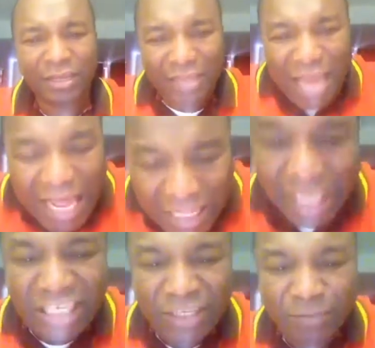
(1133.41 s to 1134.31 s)
That
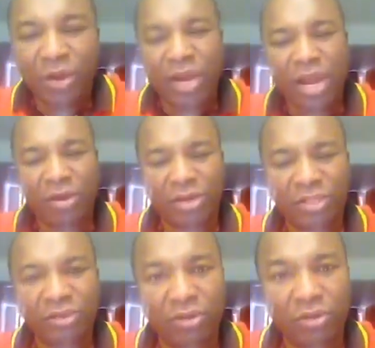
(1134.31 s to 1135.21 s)
is prayer on
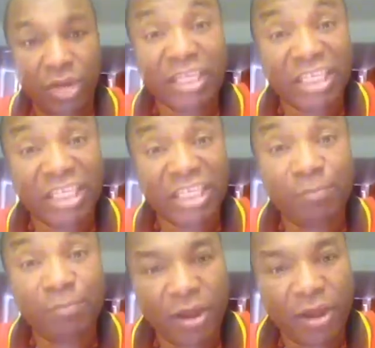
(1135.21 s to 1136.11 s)
his own. That is
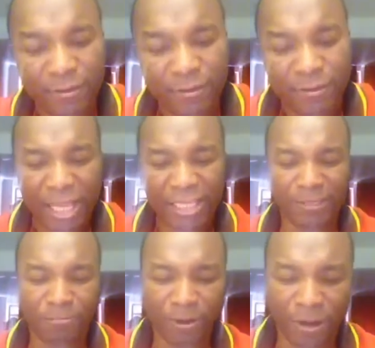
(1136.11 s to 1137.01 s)
prayer. That is
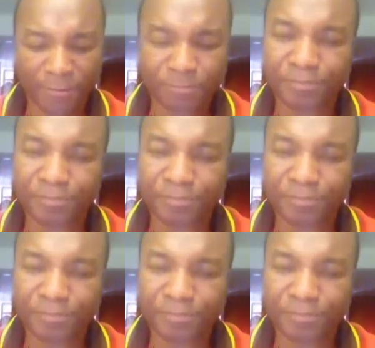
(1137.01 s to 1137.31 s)
prayer.